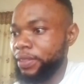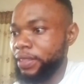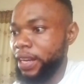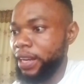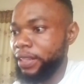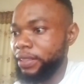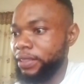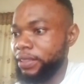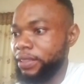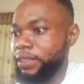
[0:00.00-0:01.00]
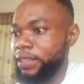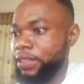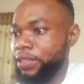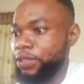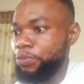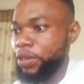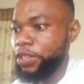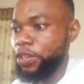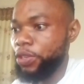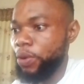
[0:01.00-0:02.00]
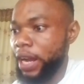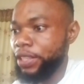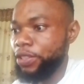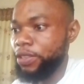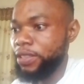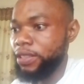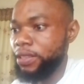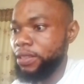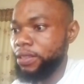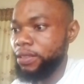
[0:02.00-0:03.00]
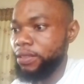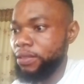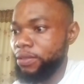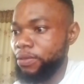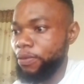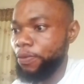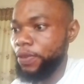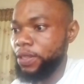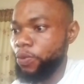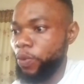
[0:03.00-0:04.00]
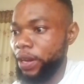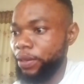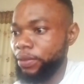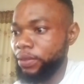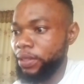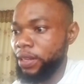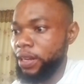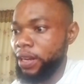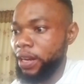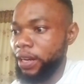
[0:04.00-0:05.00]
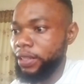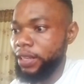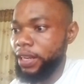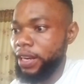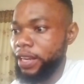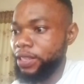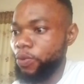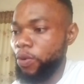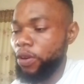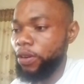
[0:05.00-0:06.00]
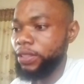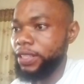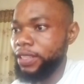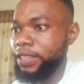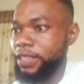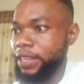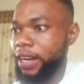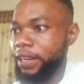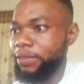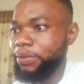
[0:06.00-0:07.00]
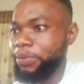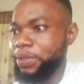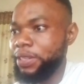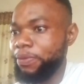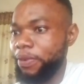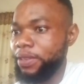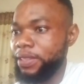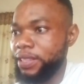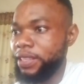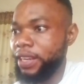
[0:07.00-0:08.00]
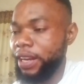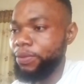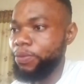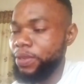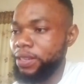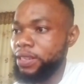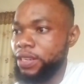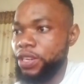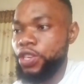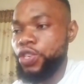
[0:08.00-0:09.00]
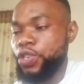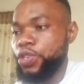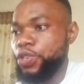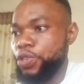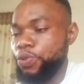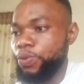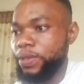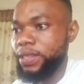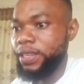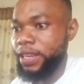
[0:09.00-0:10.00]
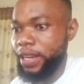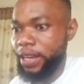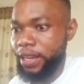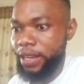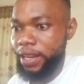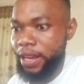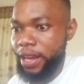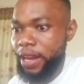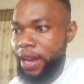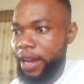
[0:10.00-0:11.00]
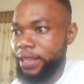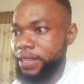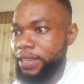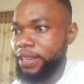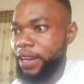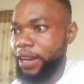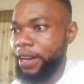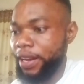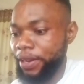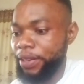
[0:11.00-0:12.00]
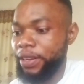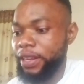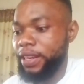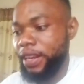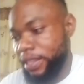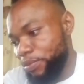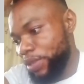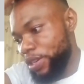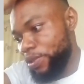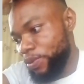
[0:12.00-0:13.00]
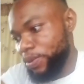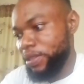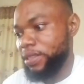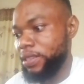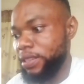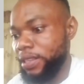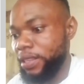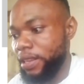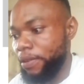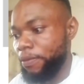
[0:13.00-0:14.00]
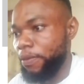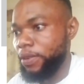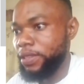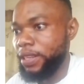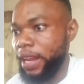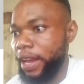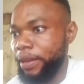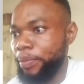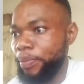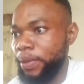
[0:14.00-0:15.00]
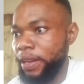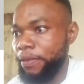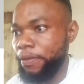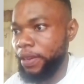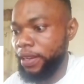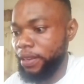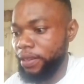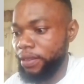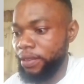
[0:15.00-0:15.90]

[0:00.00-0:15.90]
Then you make sure you adjust it to fit well. And then let's work on this dinner. Which fonts can we use here? I think let me use a font like Playfay.